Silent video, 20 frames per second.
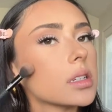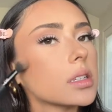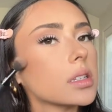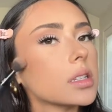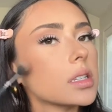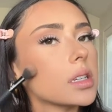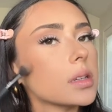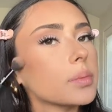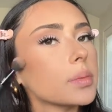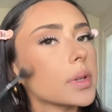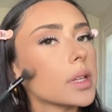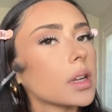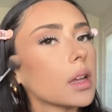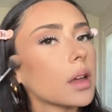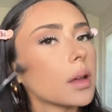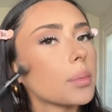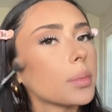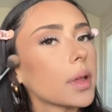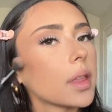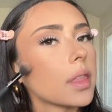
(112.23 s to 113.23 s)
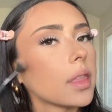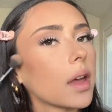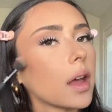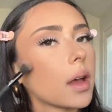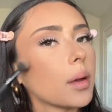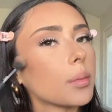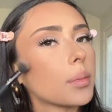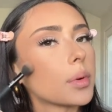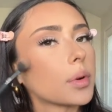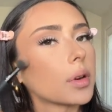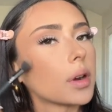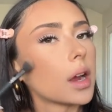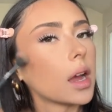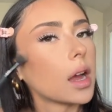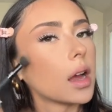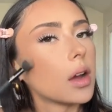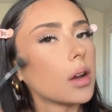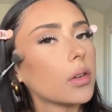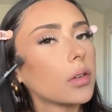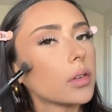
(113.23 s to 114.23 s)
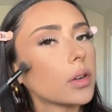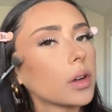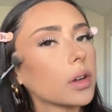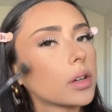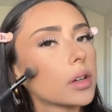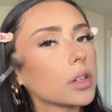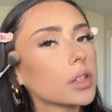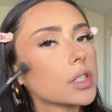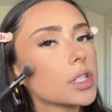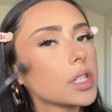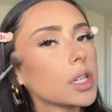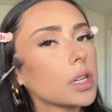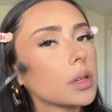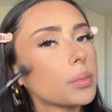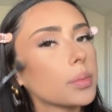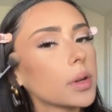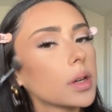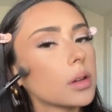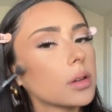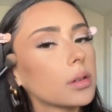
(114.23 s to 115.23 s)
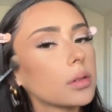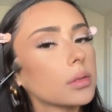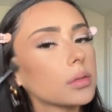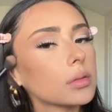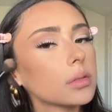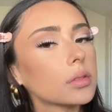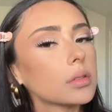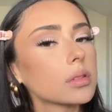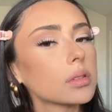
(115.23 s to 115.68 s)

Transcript: deepen up that brown on our cheekbones.